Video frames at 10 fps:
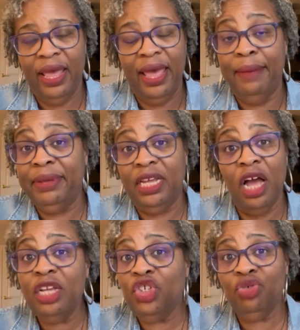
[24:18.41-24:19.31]
And
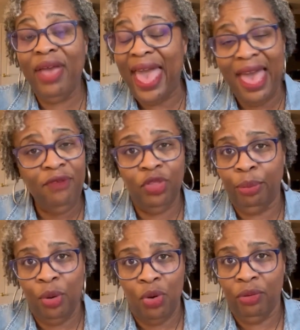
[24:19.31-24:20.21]
because you have the
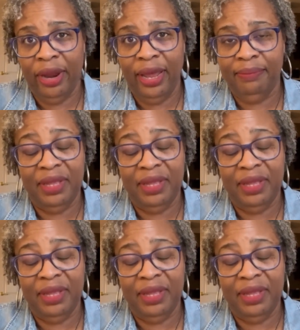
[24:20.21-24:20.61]
program,